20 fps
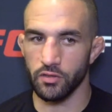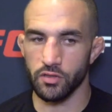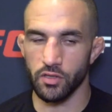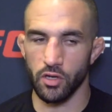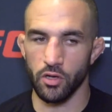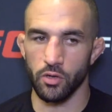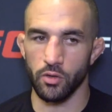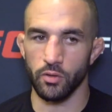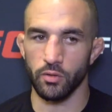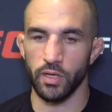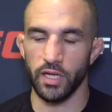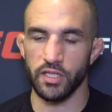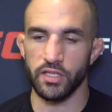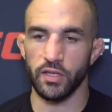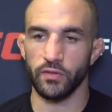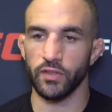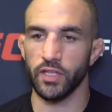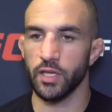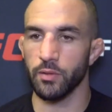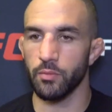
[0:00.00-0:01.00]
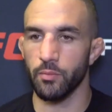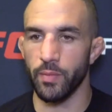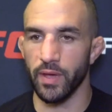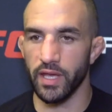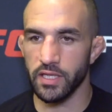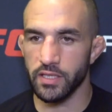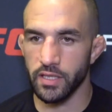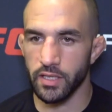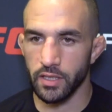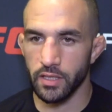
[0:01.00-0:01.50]
So I just have to keep it
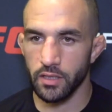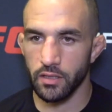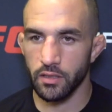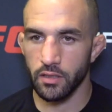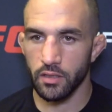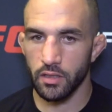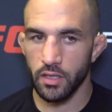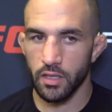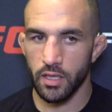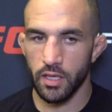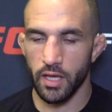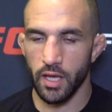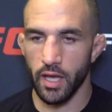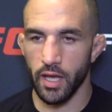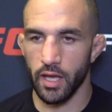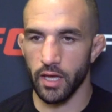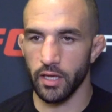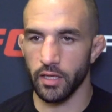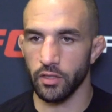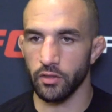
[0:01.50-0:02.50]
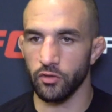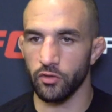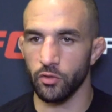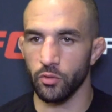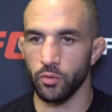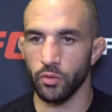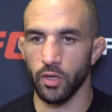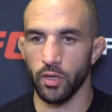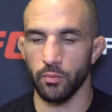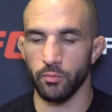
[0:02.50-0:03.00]
basic and
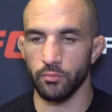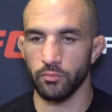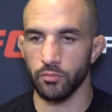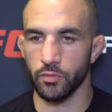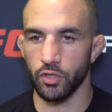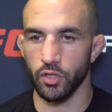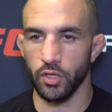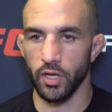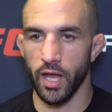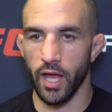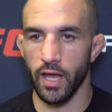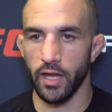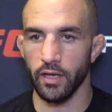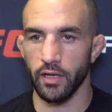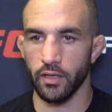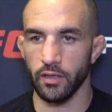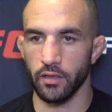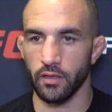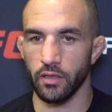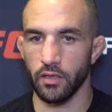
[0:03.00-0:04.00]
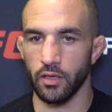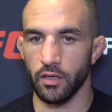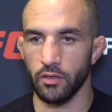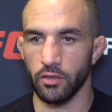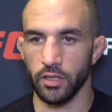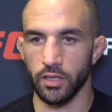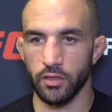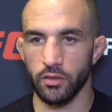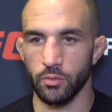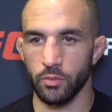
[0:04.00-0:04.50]
do what I'm good at, and, and
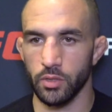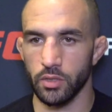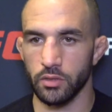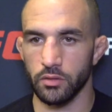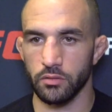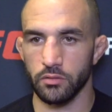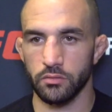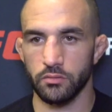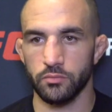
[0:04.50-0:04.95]
I'll get the win.